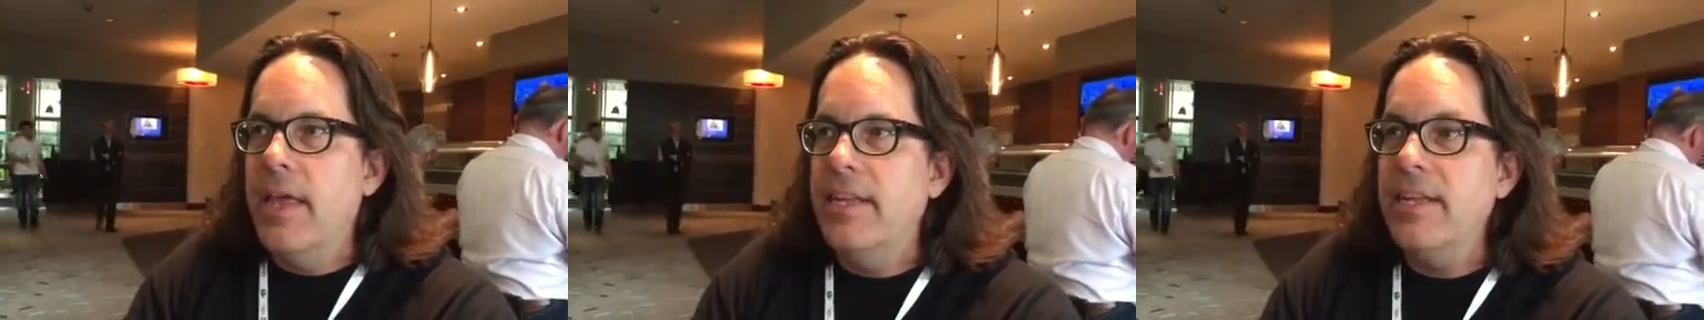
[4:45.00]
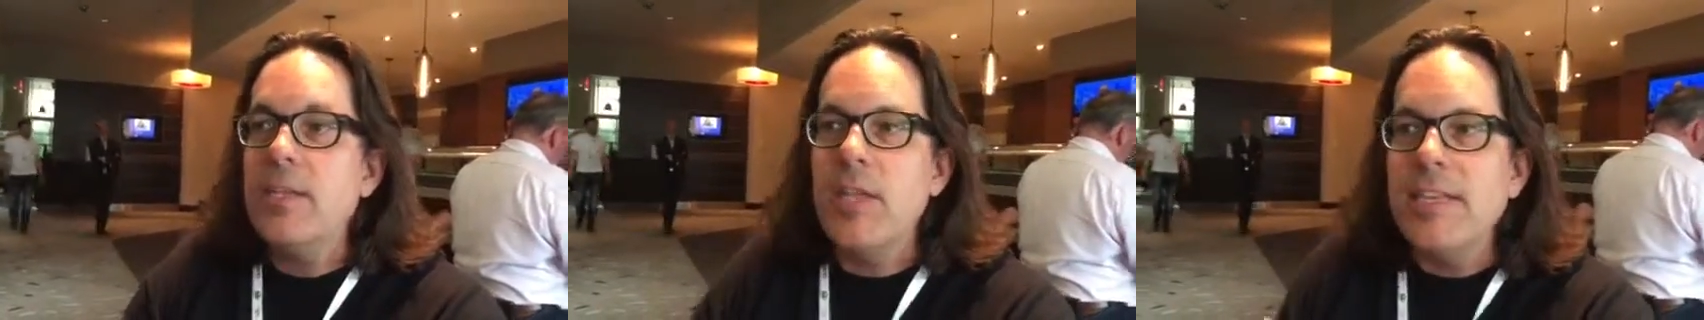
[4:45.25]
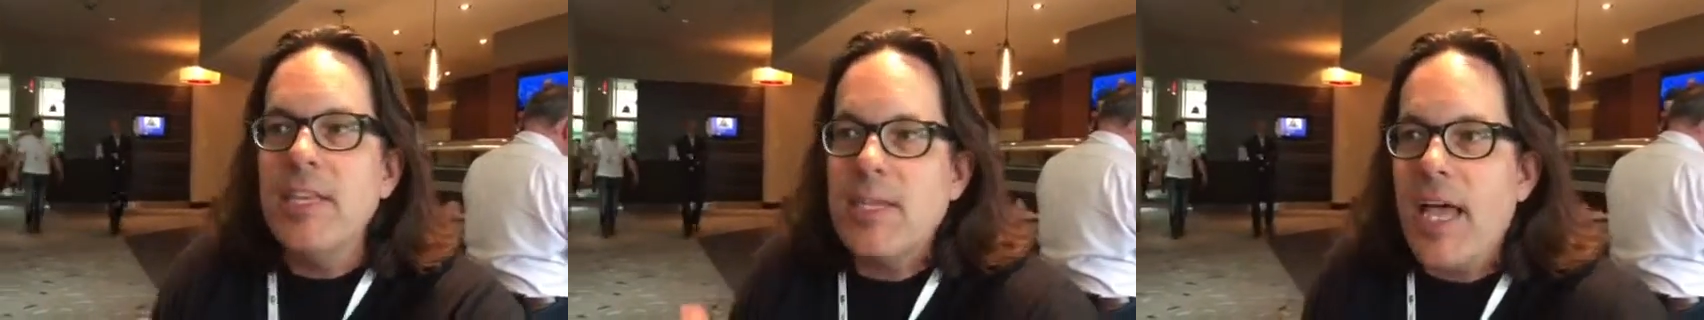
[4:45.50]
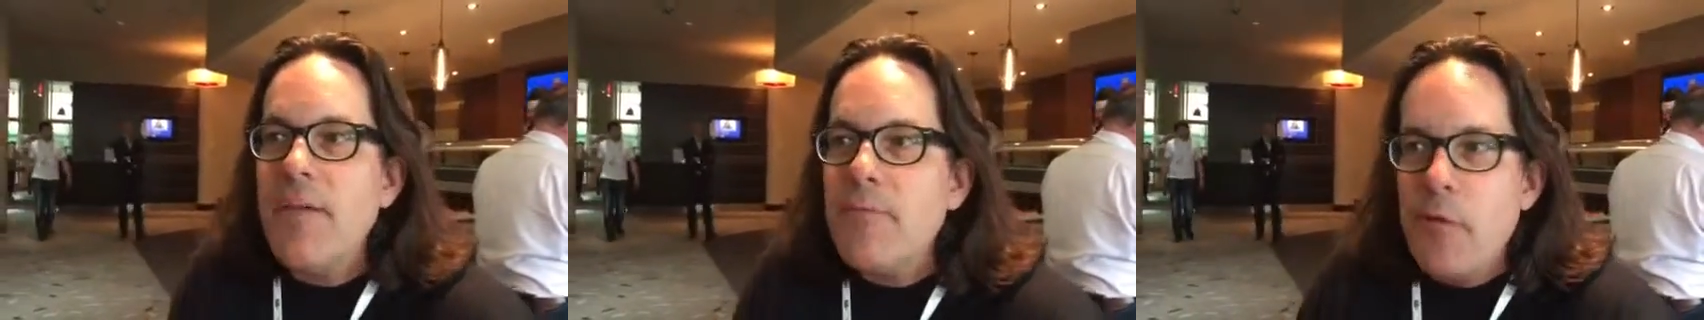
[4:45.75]
and it's not
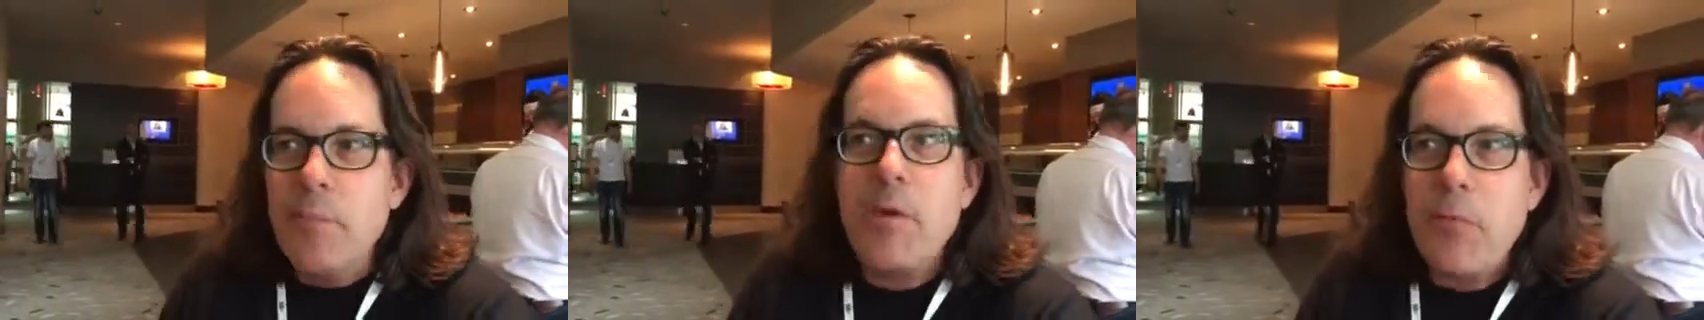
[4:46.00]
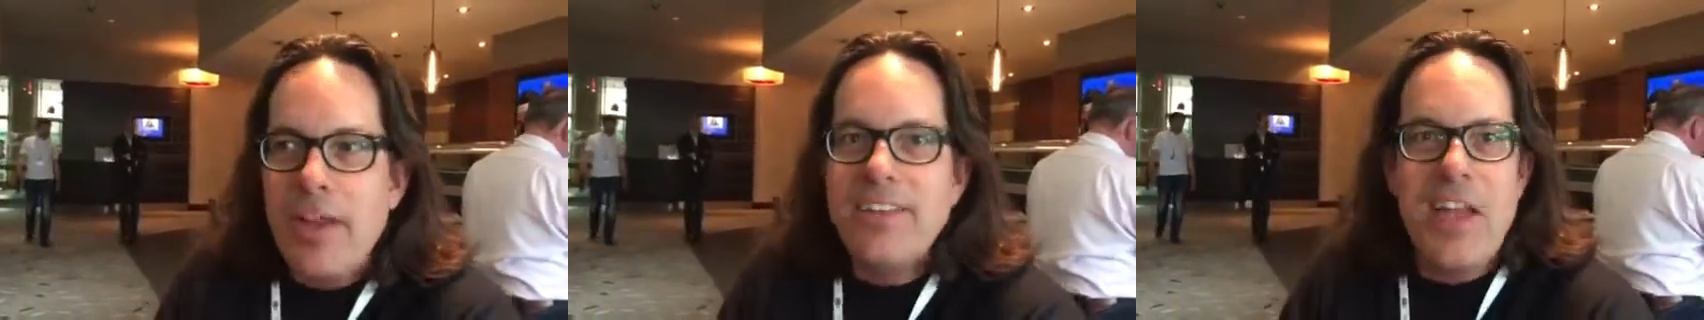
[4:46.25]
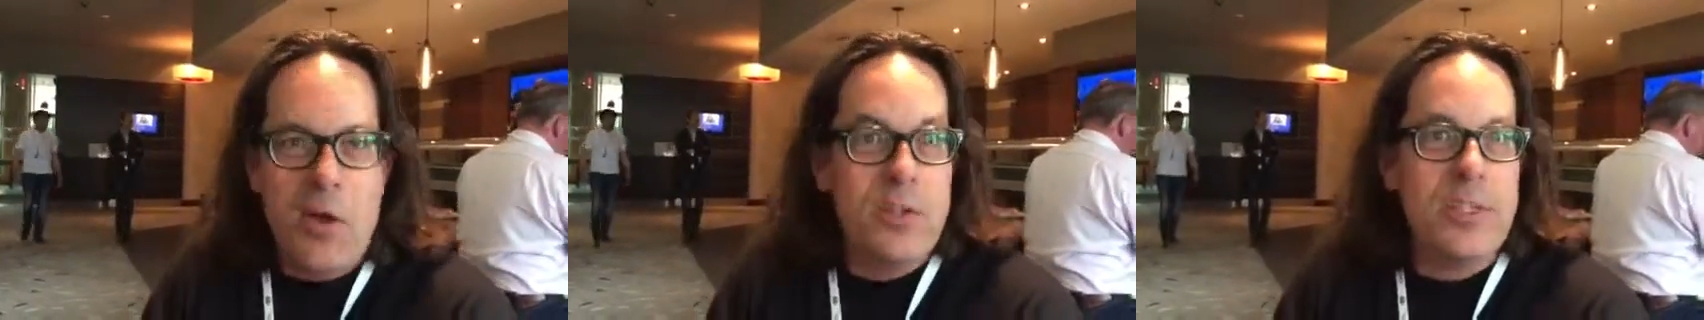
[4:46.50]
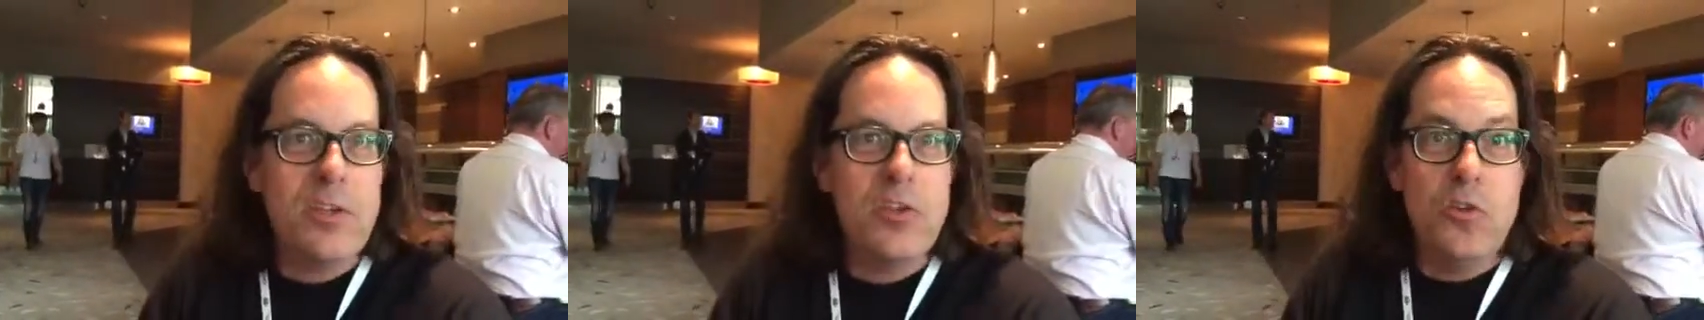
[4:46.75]
designed for me right now
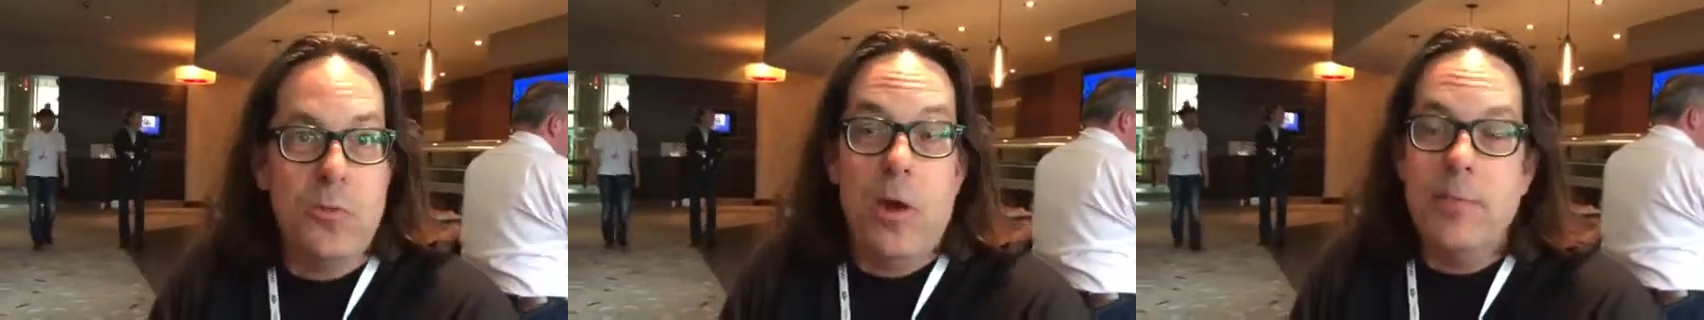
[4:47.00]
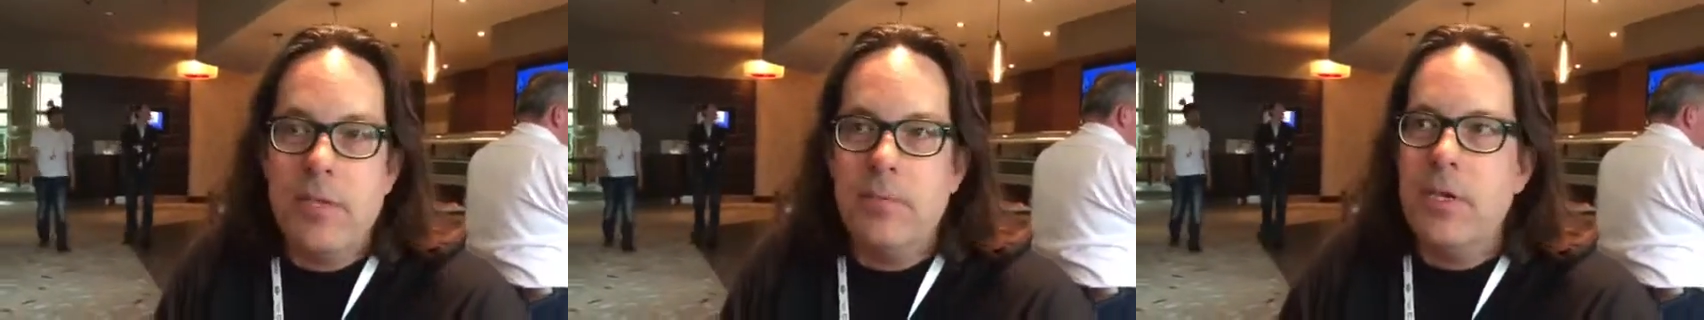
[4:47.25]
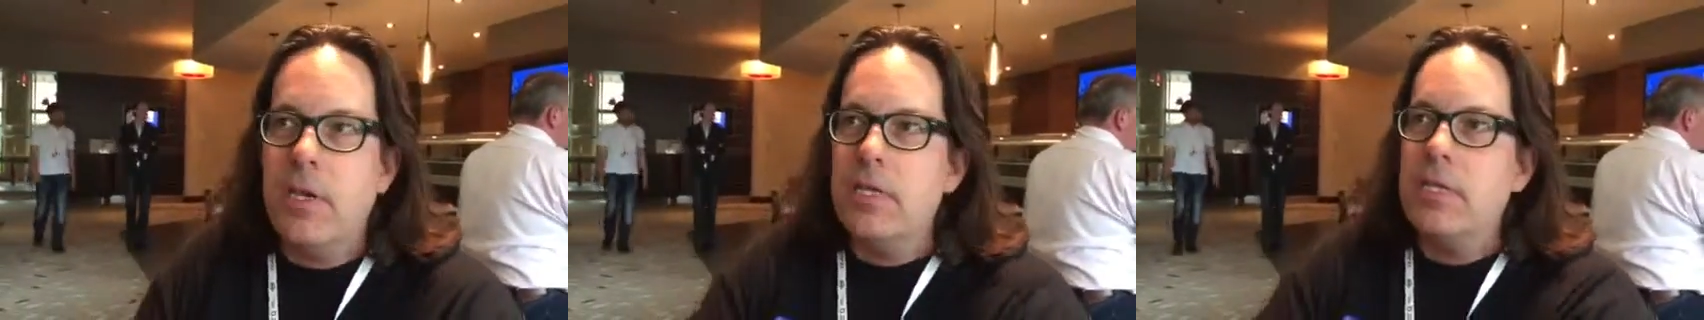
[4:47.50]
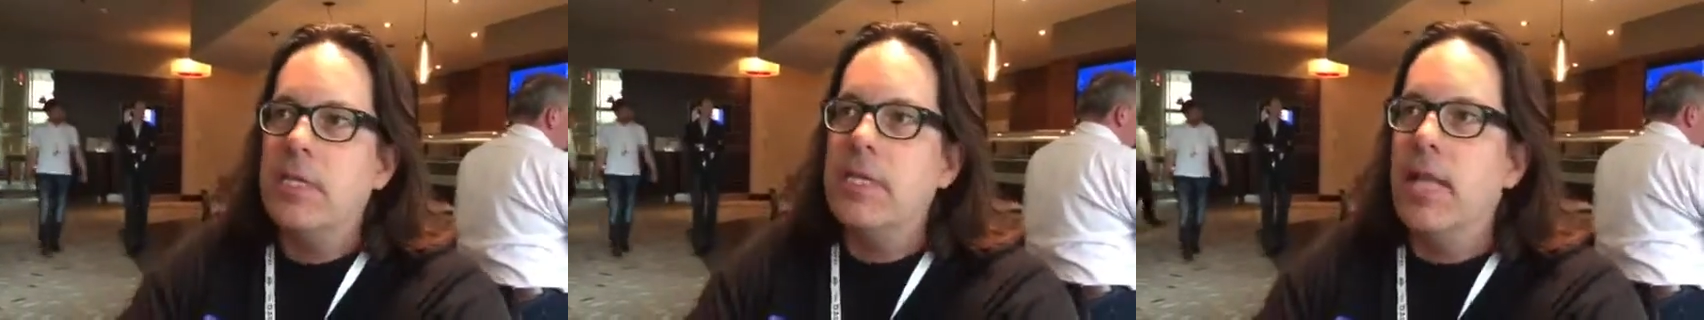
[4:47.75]
as a consumer, obviously,
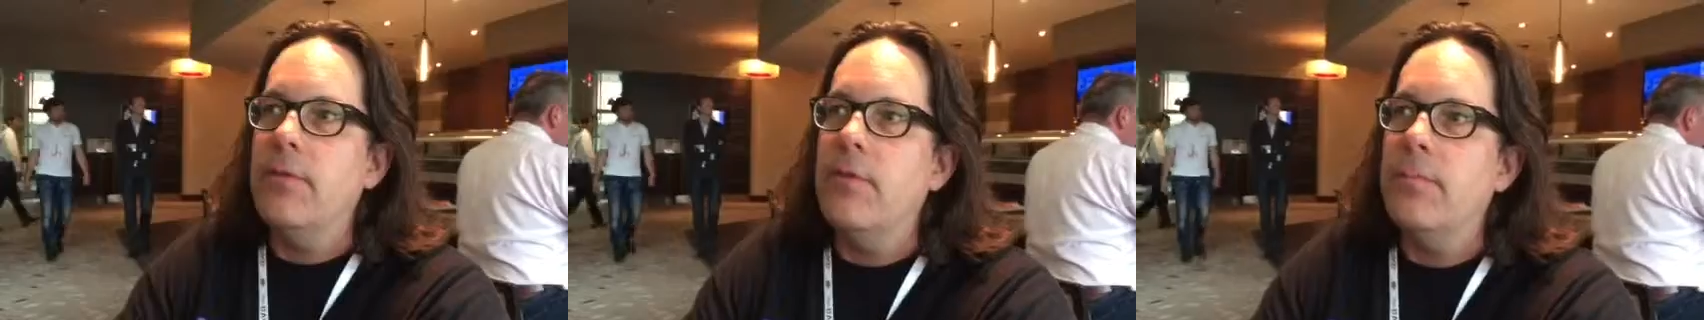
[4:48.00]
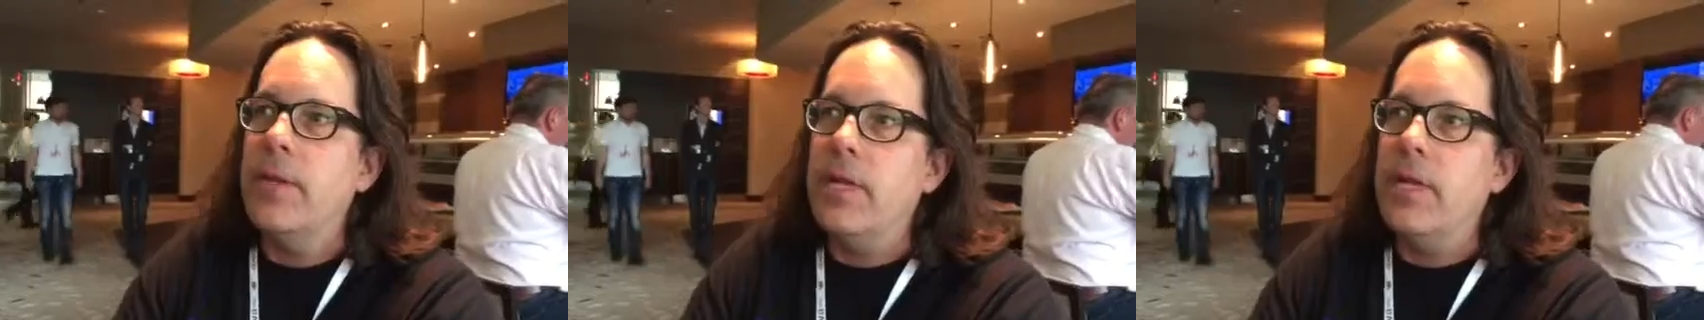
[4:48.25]
because it's an alpha,